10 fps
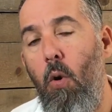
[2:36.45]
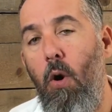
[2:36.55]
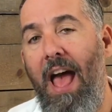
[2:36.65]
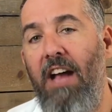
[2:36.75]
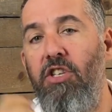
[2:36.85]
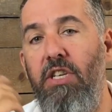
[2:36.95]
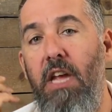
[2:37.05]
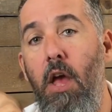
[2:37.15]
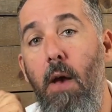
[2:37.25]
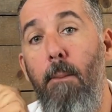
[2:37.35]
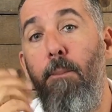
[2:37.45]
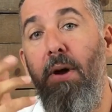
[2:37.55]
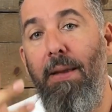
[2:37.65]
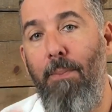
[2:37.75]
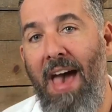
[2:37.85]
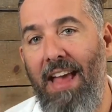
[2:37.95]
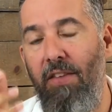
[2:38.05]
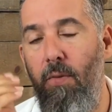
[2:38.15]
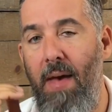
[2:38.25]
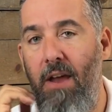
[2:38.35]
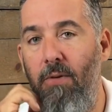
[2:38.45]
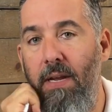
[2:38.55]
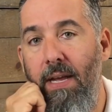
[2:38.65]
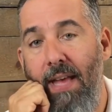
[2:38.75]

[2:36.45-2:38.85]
or actually putting back in the battery.